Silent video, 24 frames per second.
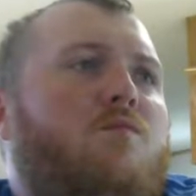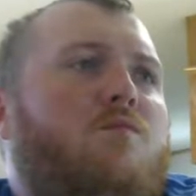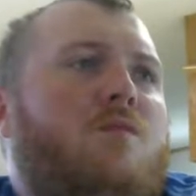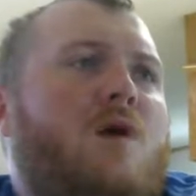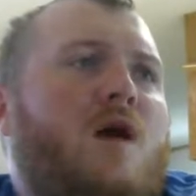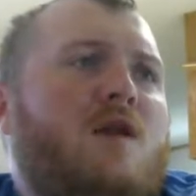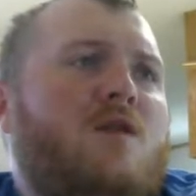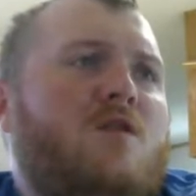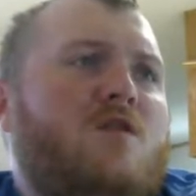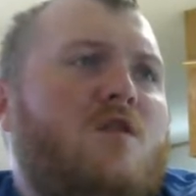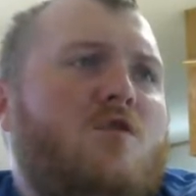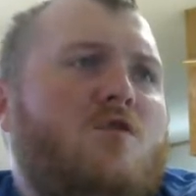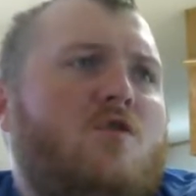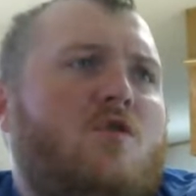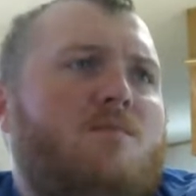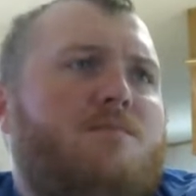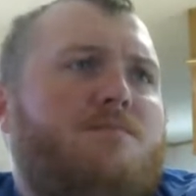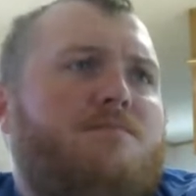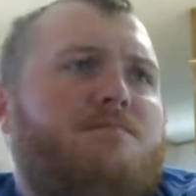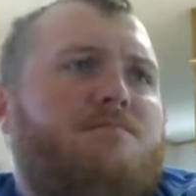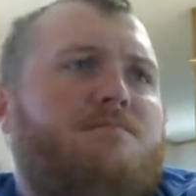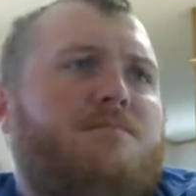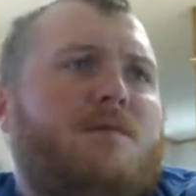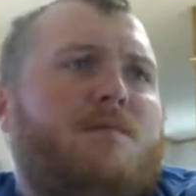
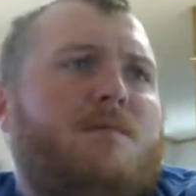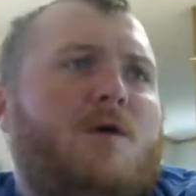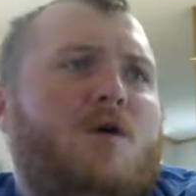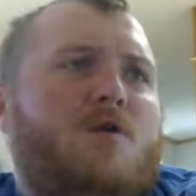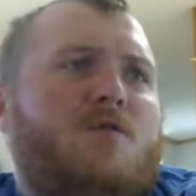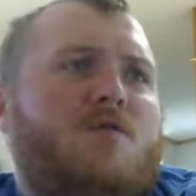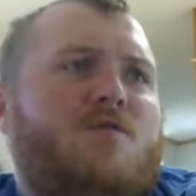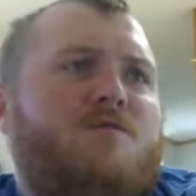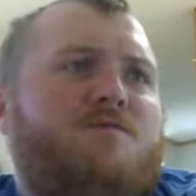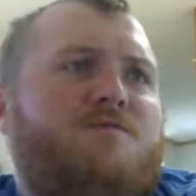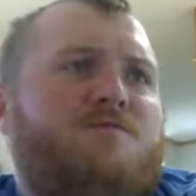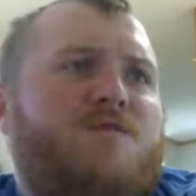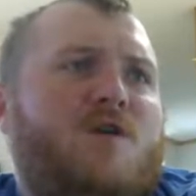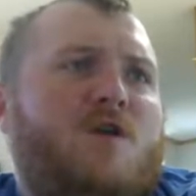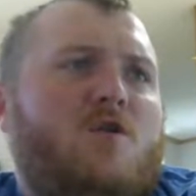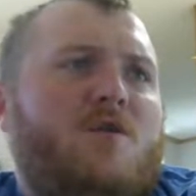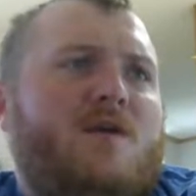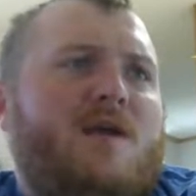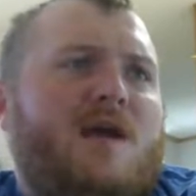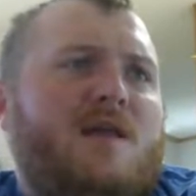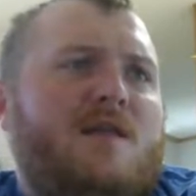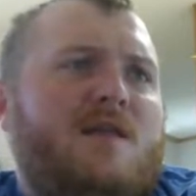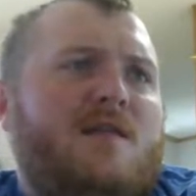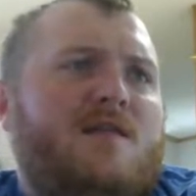Honolulu proposed federal
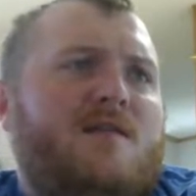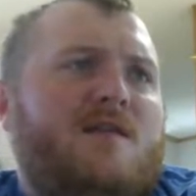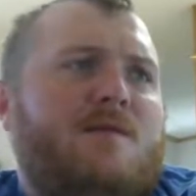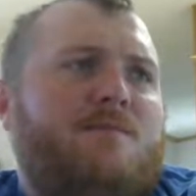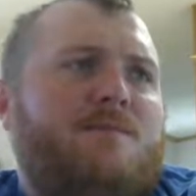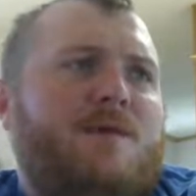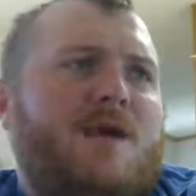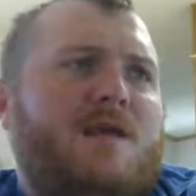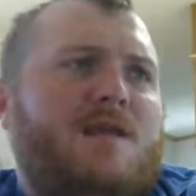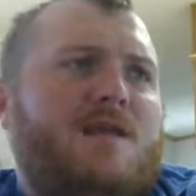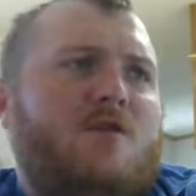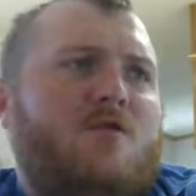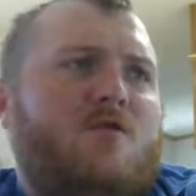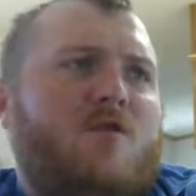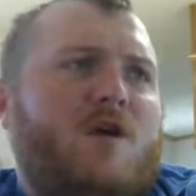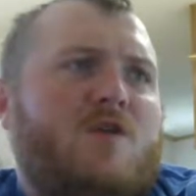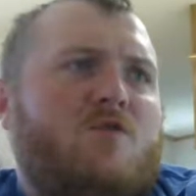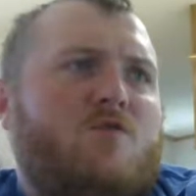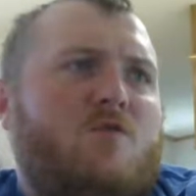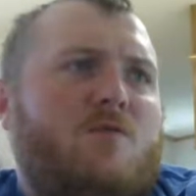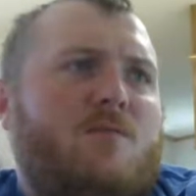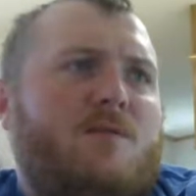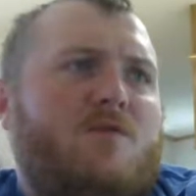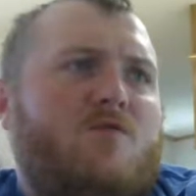guidelines could ban
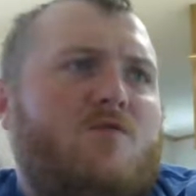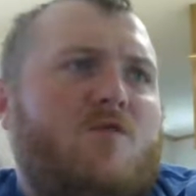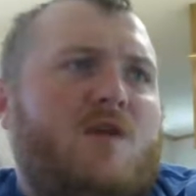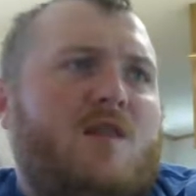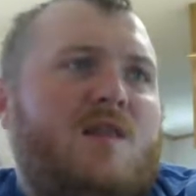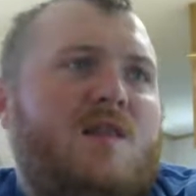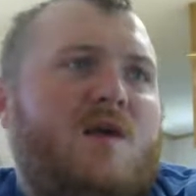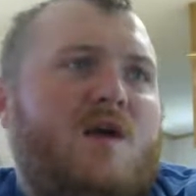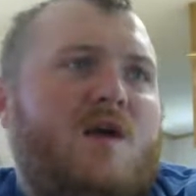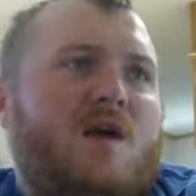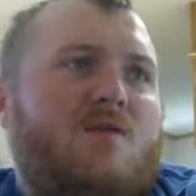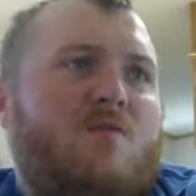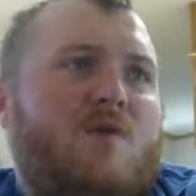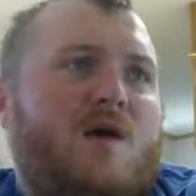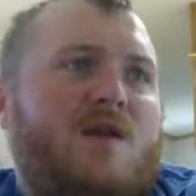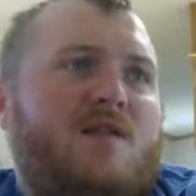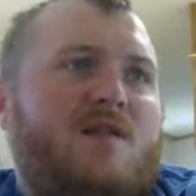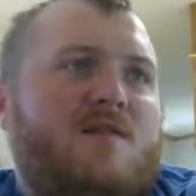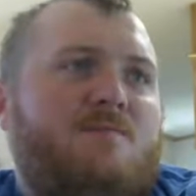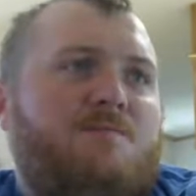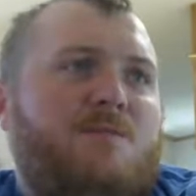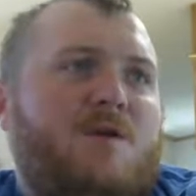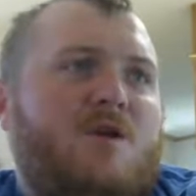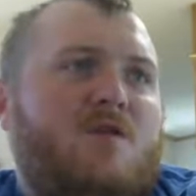interaction between
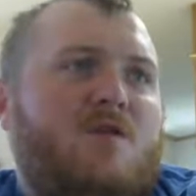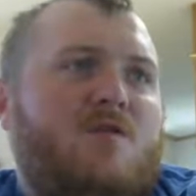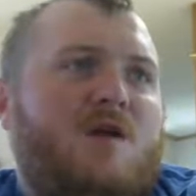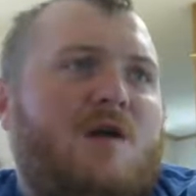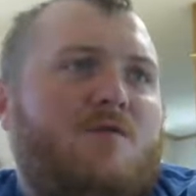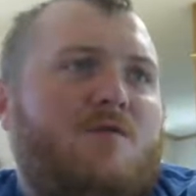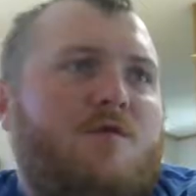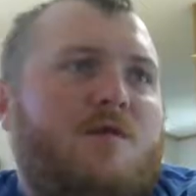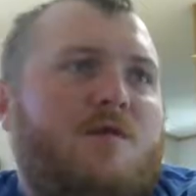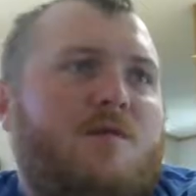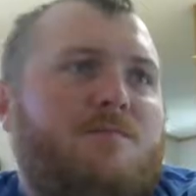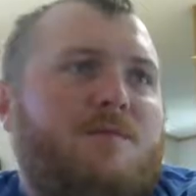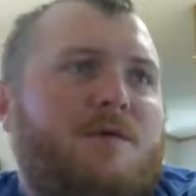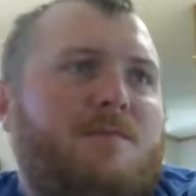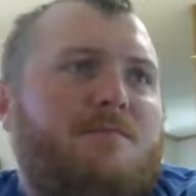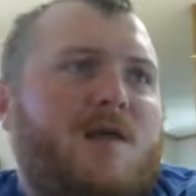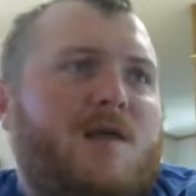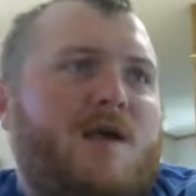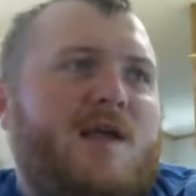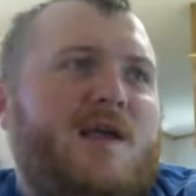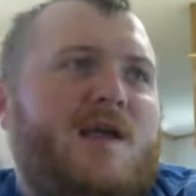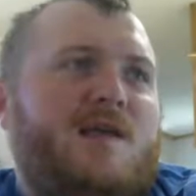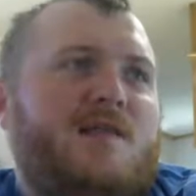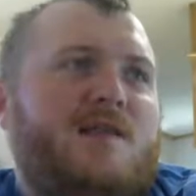right spinner dolphins and people
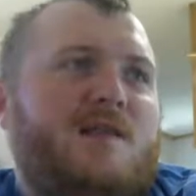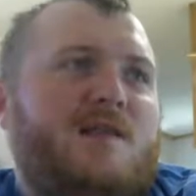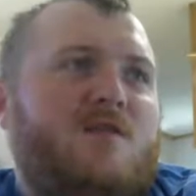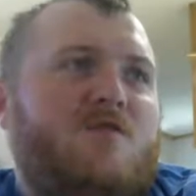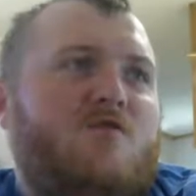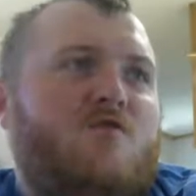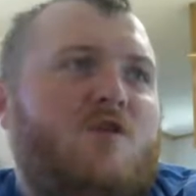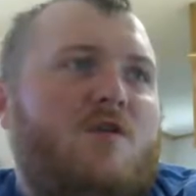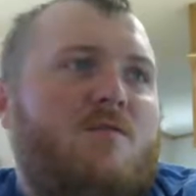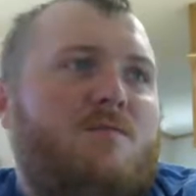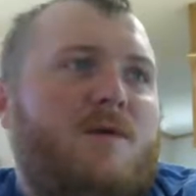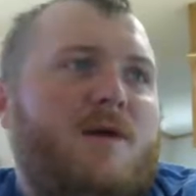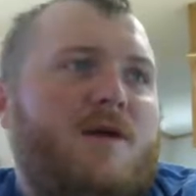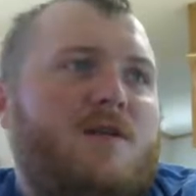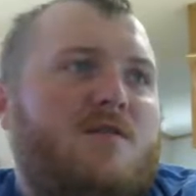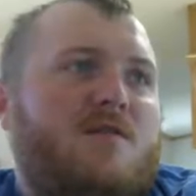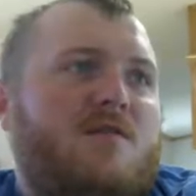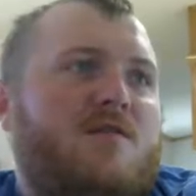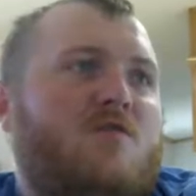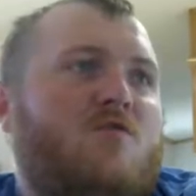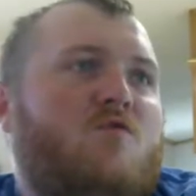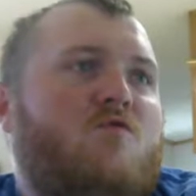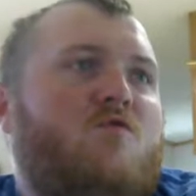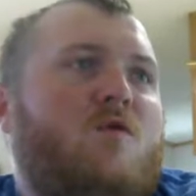and the tourist
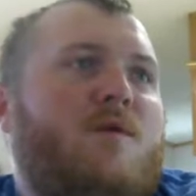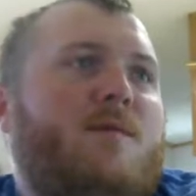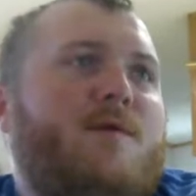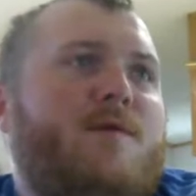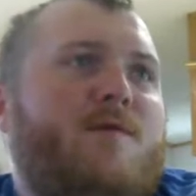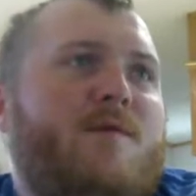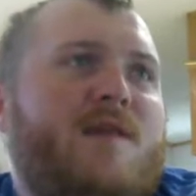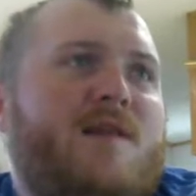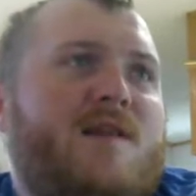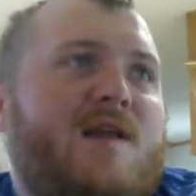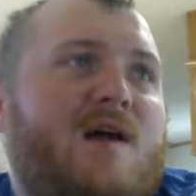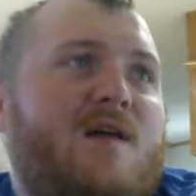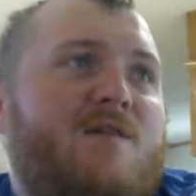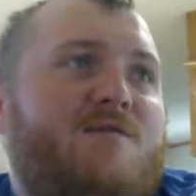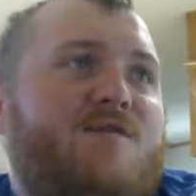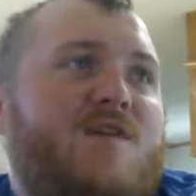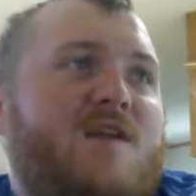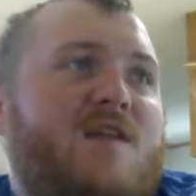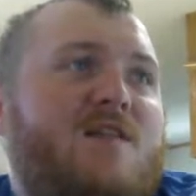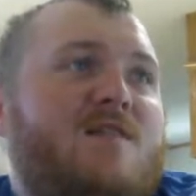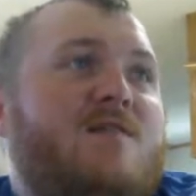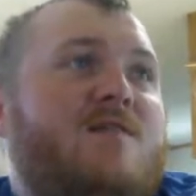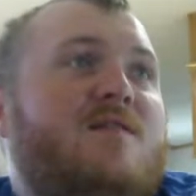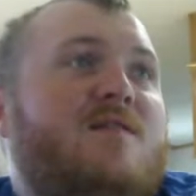practice of swimming with the
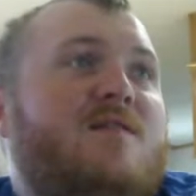dolphins.